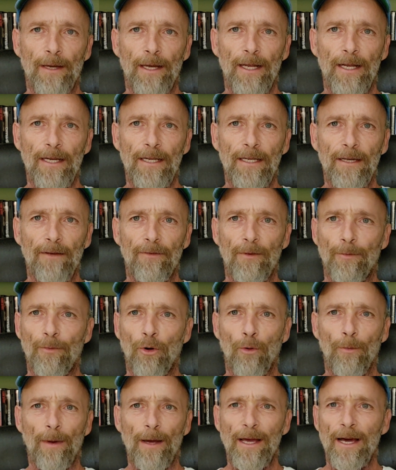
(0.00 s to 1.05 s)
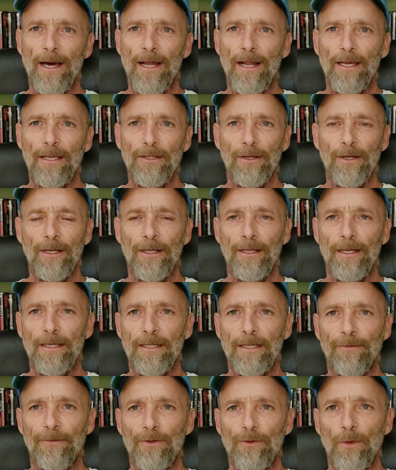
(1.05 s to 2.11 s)
any of the probiotics or any of that
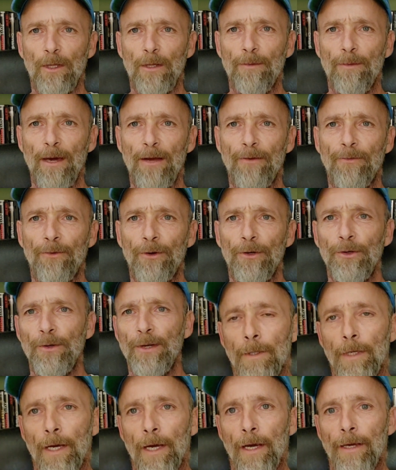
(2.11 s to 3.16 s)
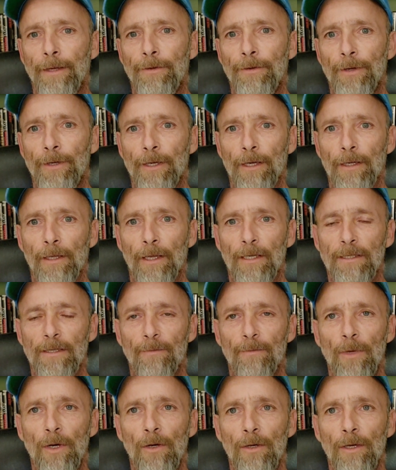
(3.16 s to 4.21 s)
stuff is really bad for you. Yeah, I drank a glass
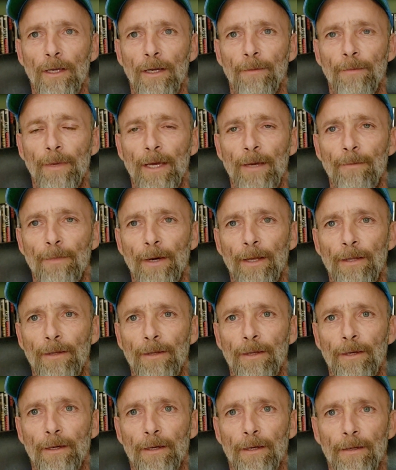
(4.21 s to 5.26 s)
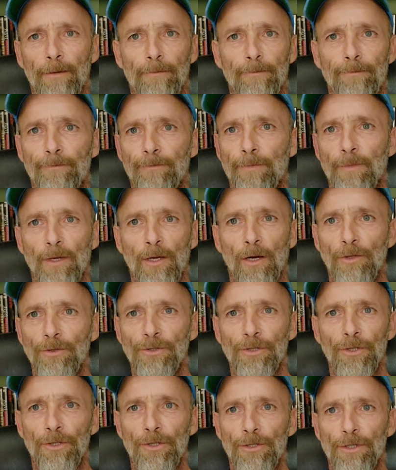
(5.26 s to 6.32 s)
of milk, and it may have been
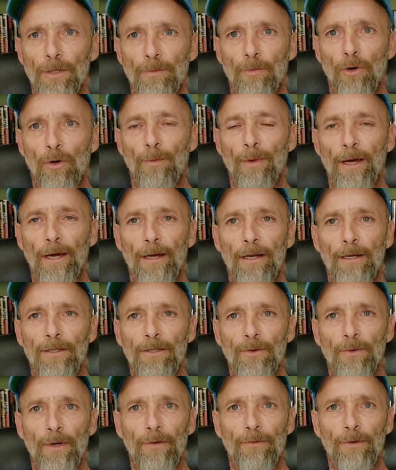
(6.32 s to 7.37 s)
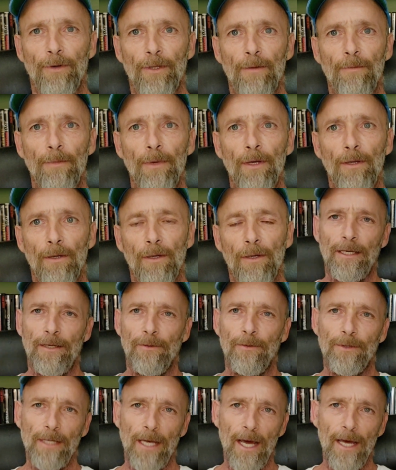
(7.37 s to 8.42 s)
cultures, the probiotics or whatever in the milk. It
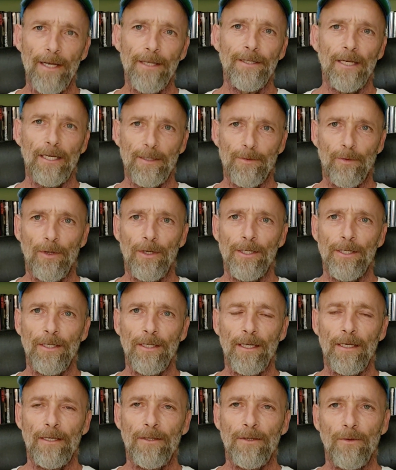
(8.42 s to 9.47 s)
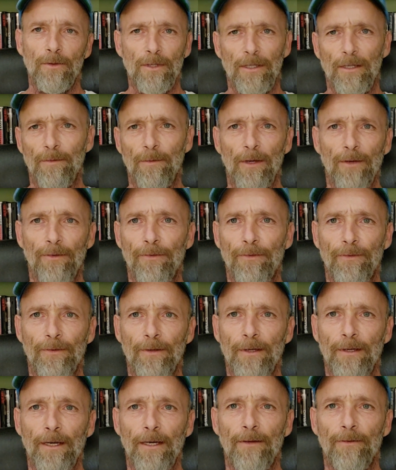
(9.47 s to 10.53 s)
was on its expiration date, so it was a little bit
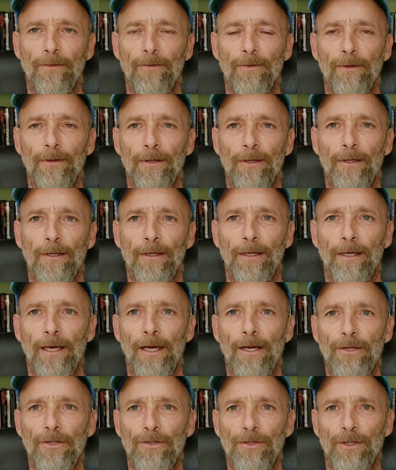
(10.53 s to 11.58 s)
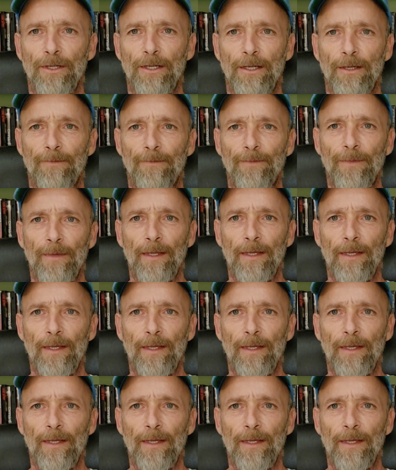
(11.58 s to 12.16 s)
kind of extra